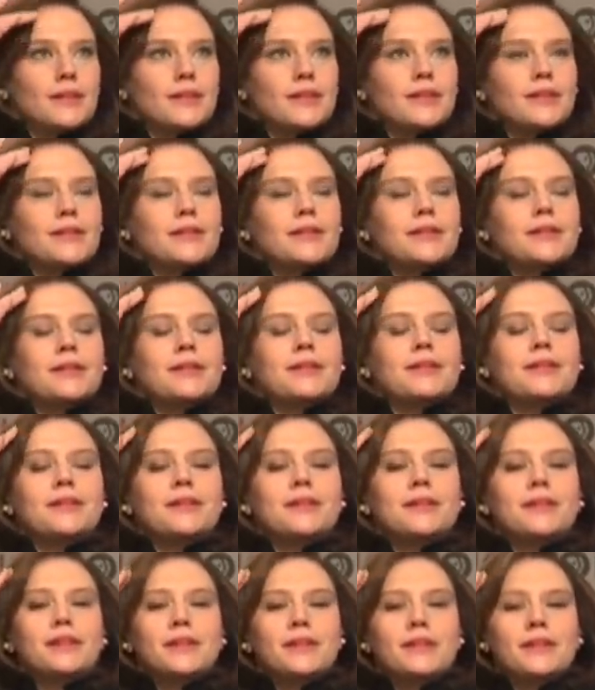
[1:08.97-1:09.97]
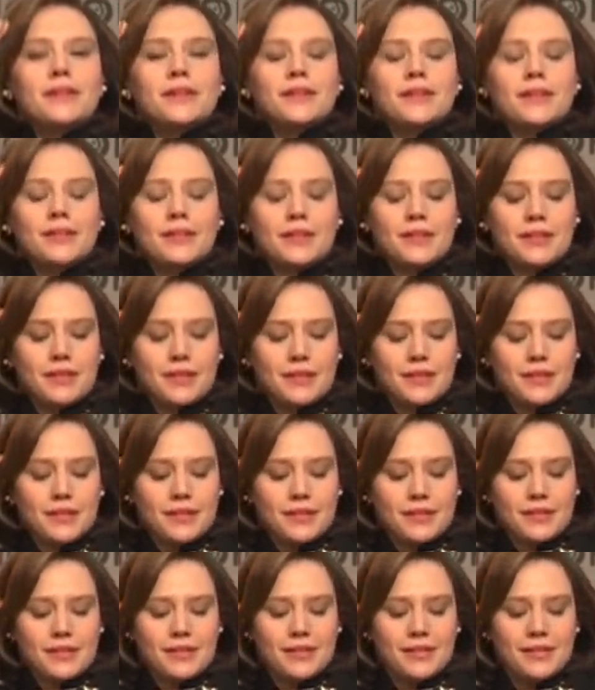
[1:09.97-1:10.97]

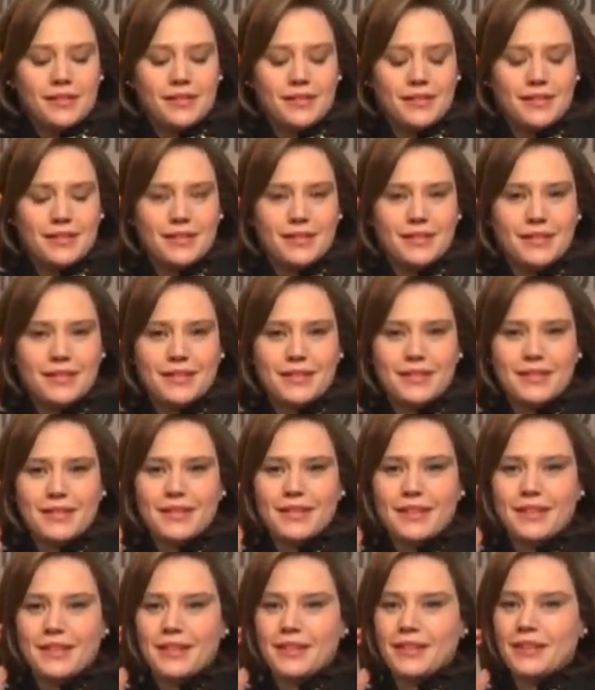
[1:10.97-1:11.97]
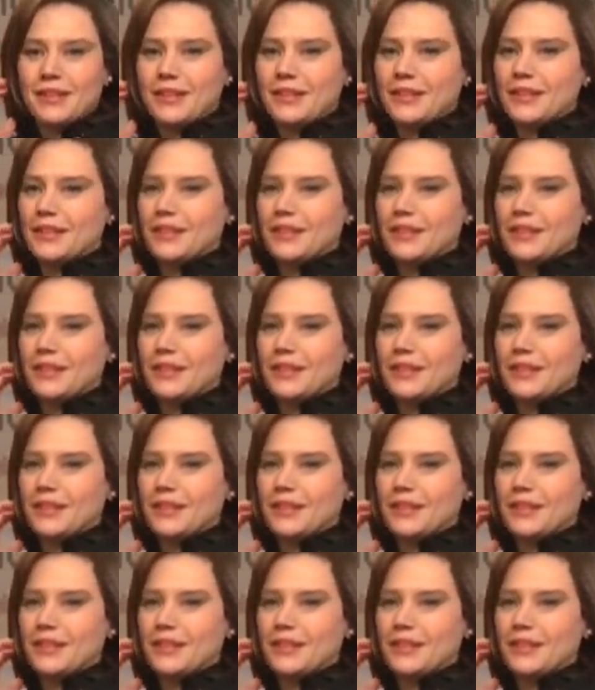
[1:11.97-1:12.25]
(silent)